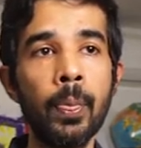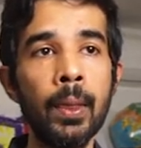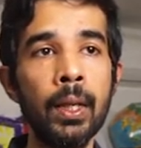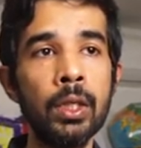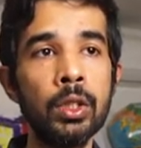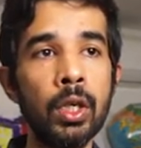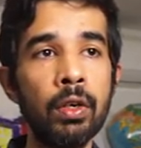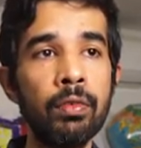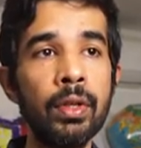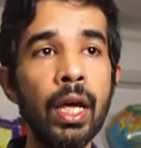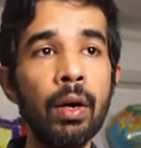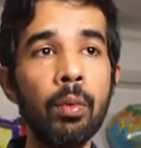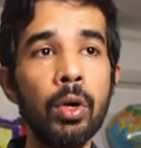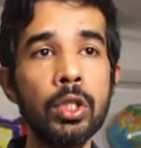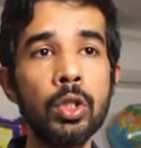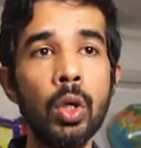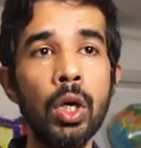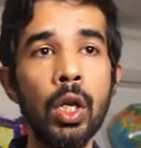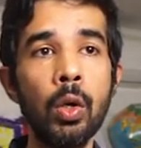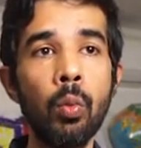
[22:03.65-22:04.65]
So if there was
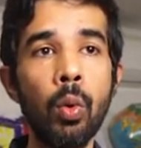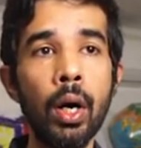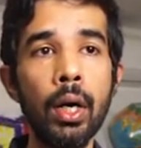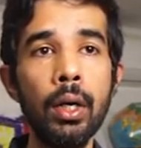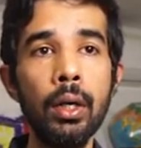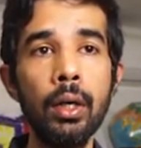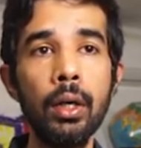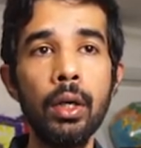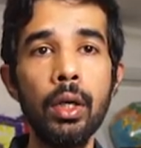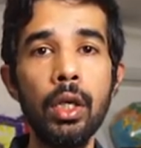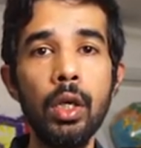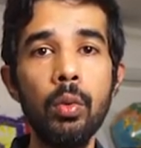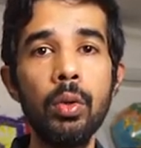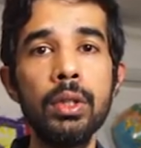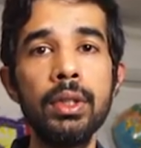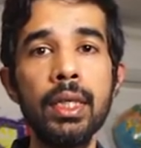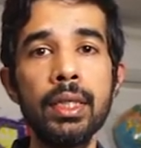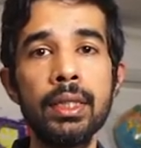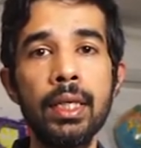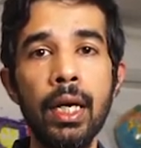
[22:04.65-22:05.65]
only one, you would
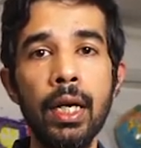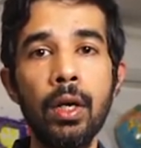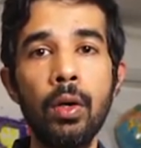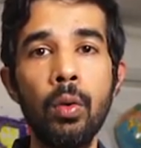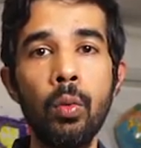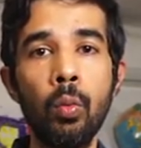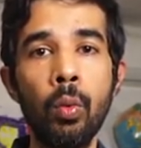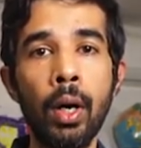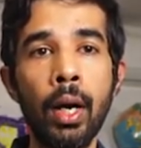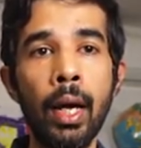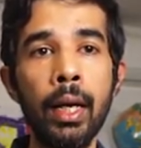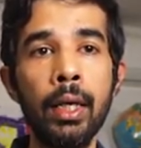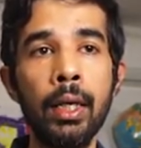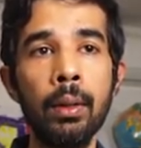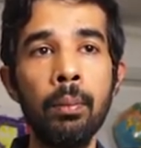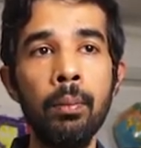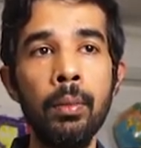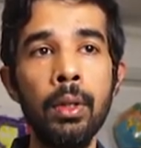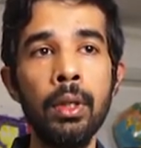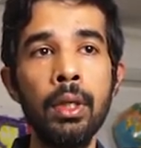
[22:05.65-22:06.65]
just get one
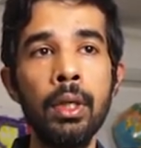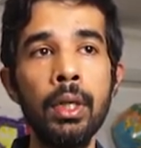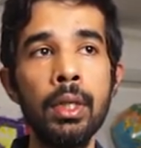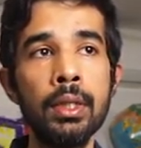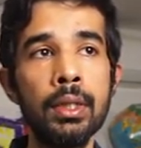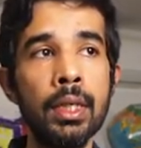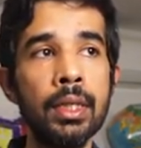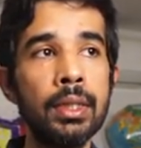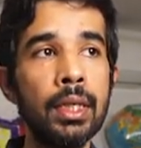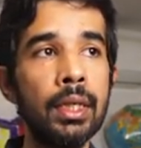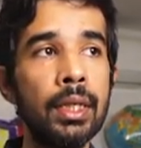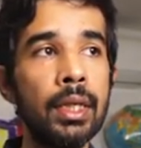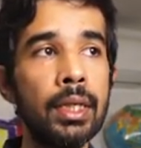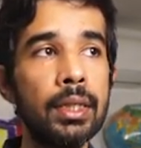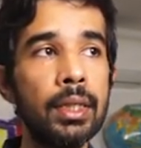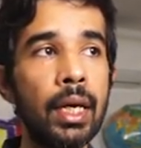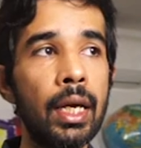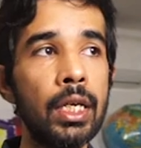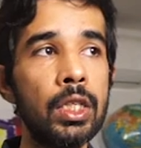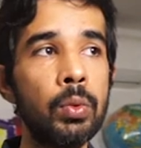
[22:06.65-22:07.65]
item. Since in this
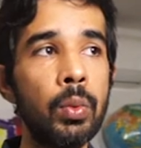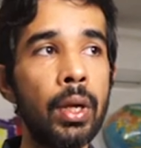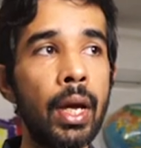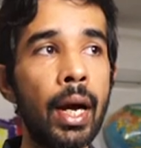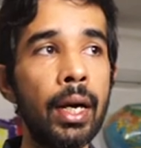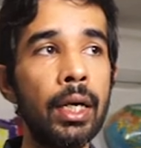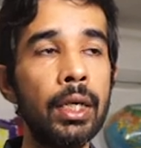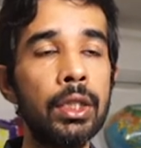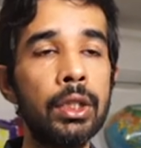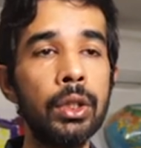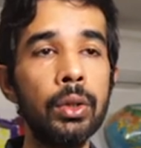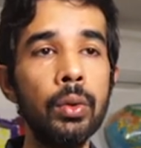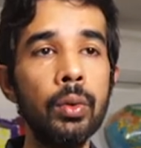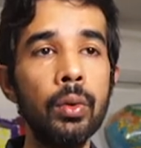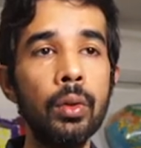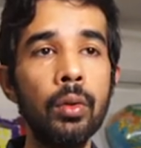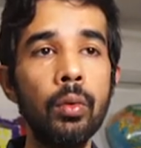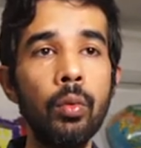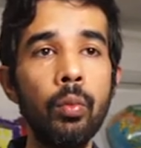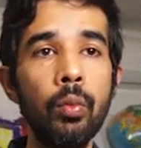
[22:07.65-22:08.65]
case we added
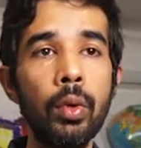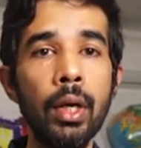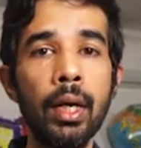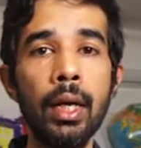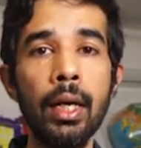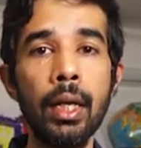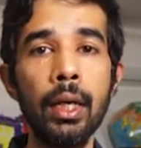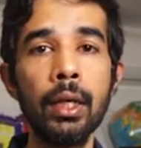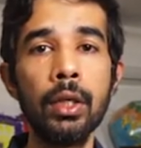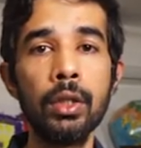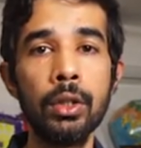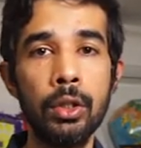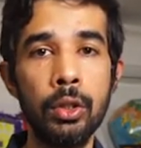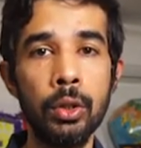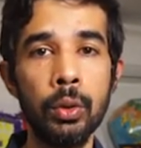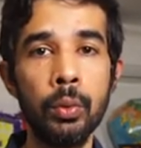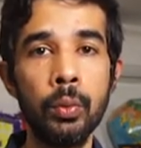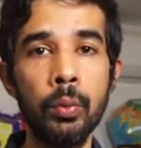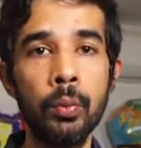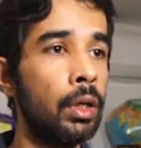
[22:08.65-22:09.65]
two, we are getting
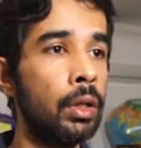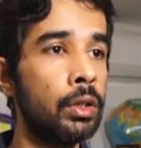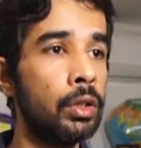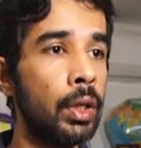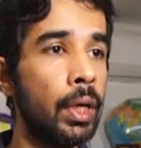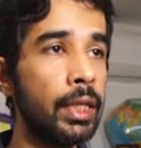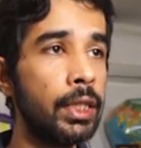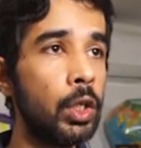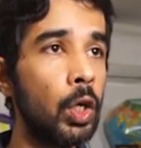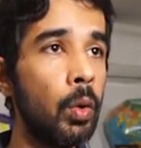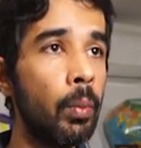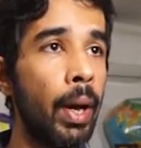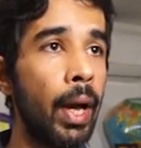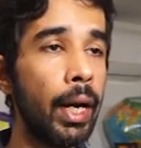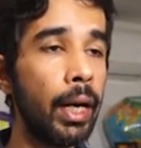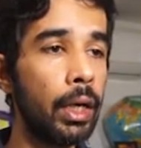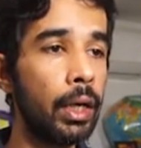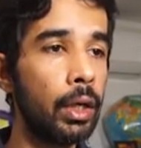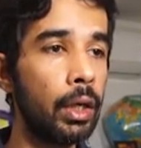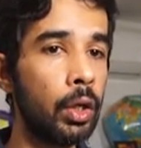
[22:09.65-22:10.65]
two. So let's go
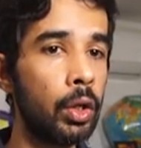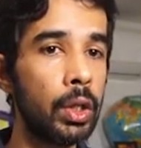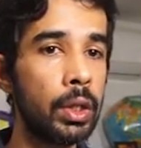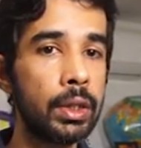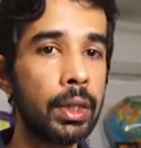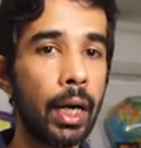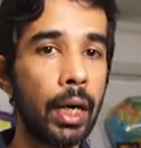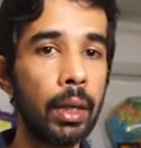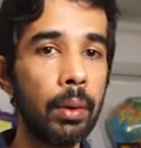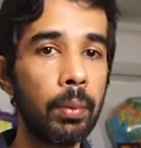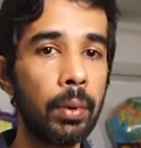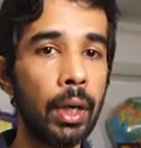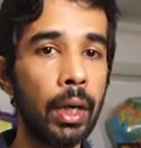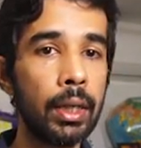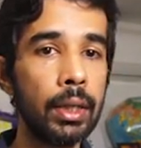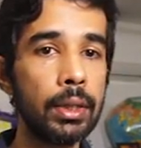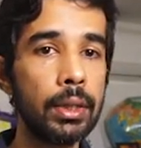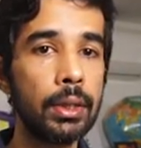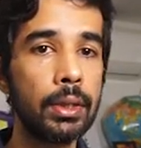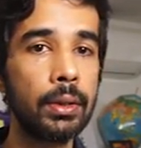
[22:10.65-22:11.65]
back to the startup
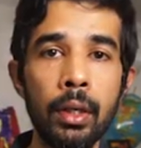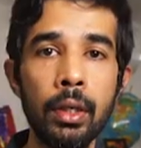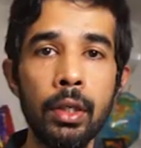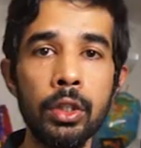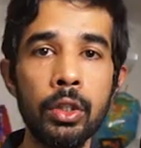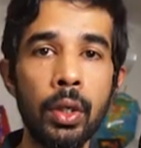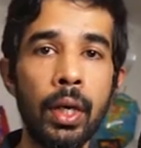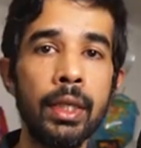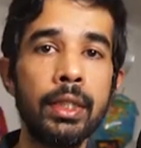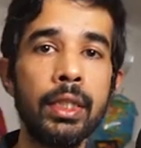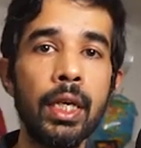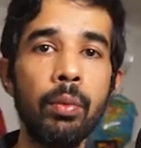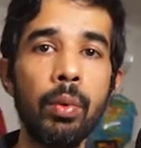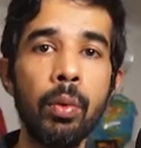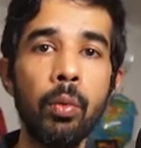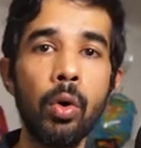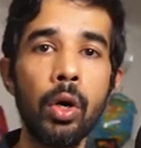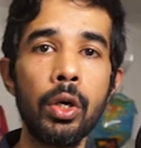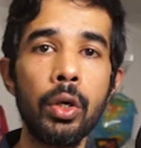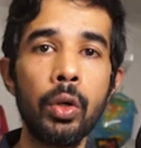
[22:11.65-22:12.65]
class. So let's say we
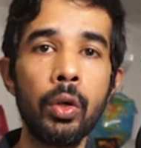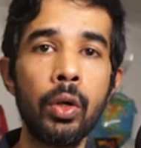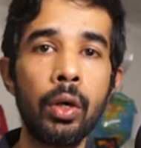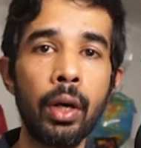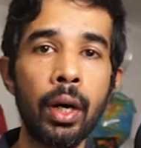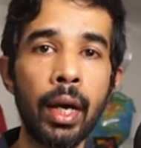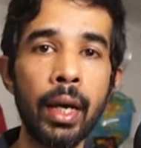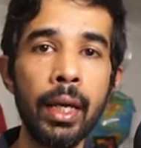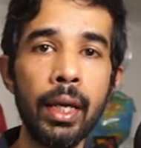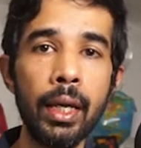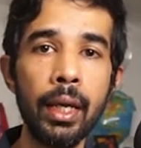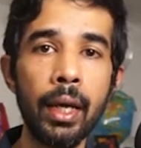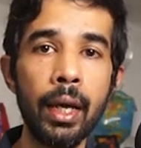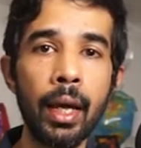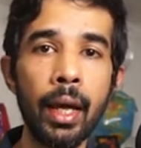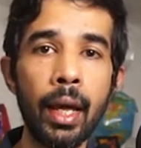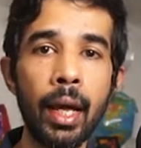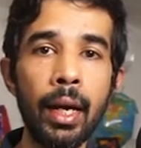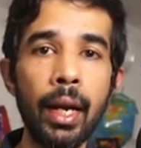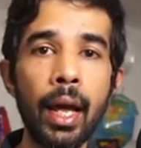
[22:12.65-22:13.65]
want to try
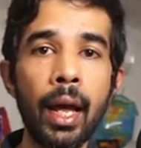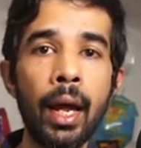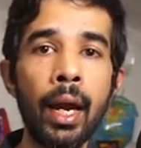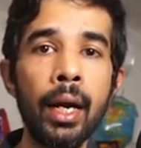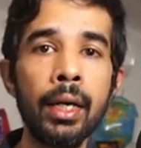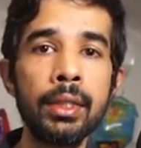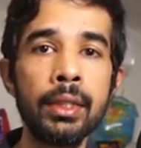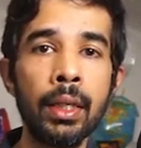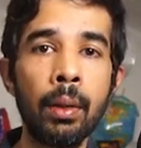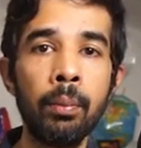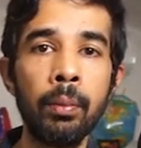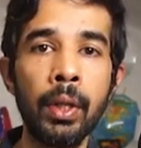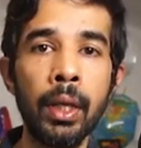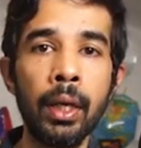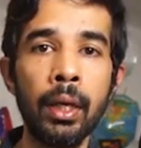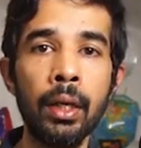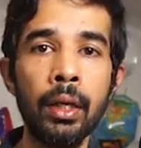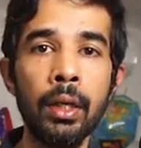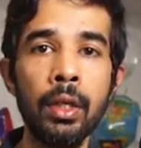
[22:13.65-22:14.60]
and add something.